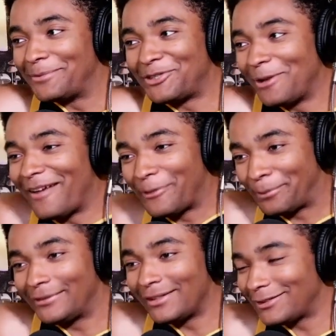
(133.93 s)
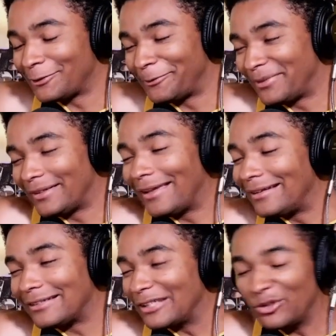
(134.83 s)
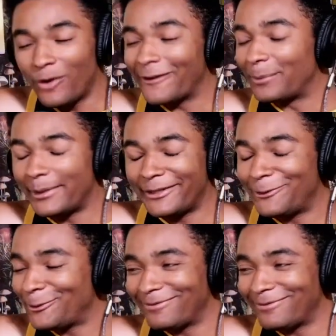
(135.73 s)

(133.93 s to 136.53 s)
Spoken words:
you have the potential to be anything you want to be.